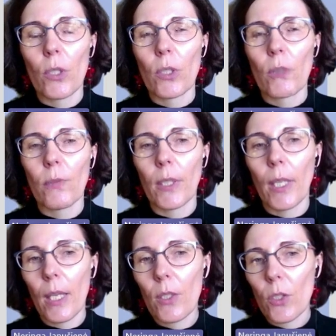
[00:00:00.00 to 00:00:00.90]

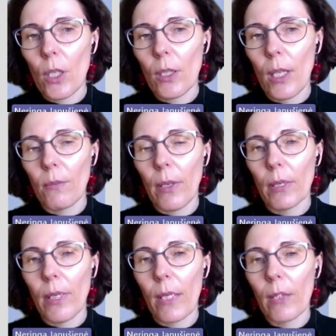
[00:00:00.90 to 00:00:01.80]
justification and
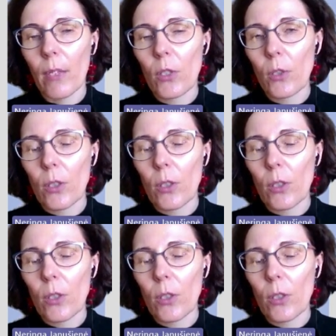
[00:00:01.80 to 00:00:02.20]
financial